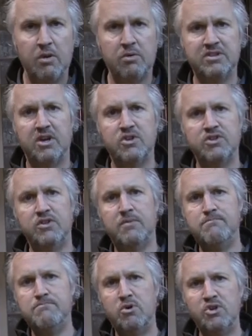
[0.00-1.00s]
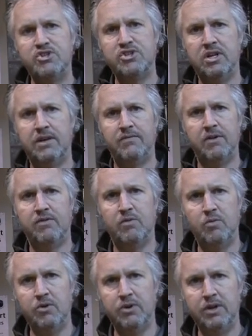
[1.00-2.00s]
what tells you the moisture level of the
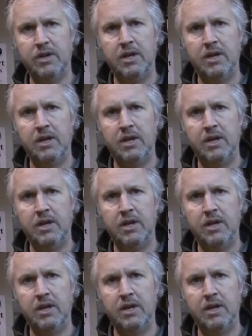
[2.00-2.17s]
wood.